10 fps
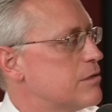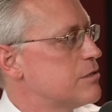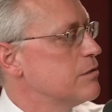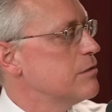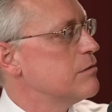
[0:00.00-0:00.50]
or
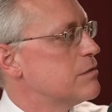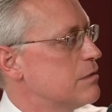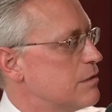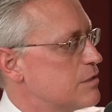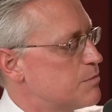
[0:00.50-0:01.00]
two to
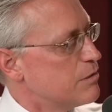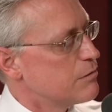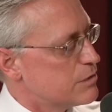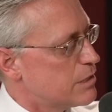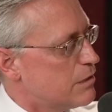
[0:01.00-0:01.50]
this
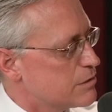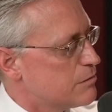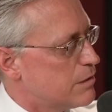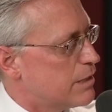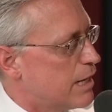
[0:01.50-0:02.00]
book, which I
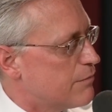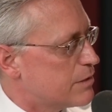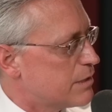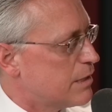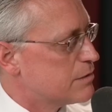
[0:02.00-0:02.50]
also want to
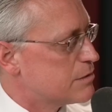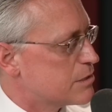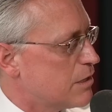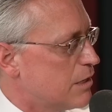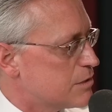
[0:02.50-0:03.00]
advertise, which is
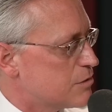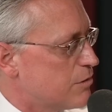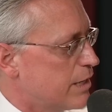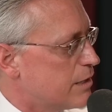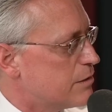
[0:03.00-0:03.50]
God's
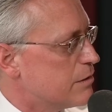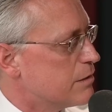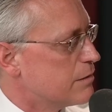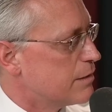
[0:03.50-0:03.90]
Grandeur,